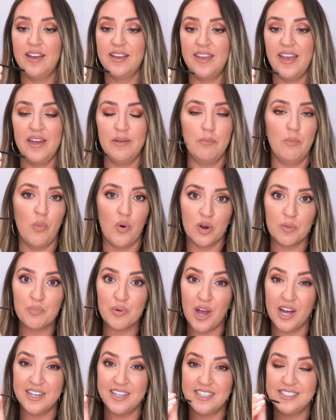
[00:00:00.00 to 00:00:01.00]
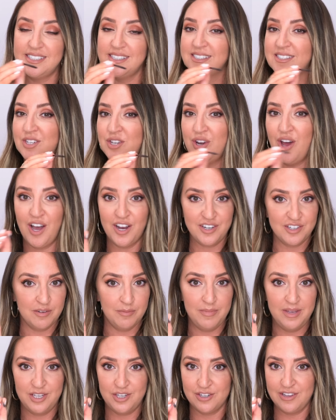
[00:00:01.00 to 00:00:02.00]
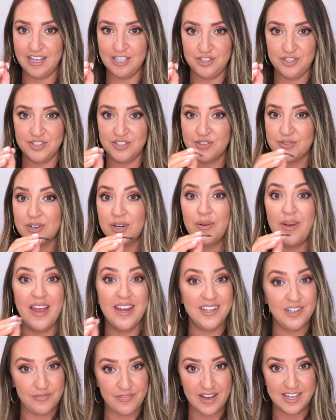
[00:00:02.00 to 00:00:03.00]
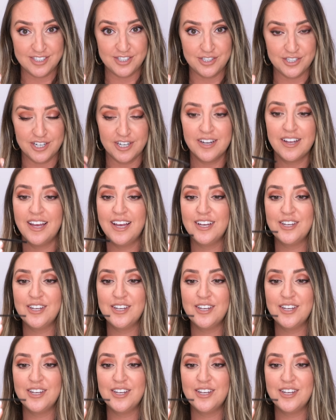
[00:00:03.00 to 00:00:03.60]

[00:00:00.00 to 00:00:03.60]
Again, more product is not going to make your lashes grow any faster.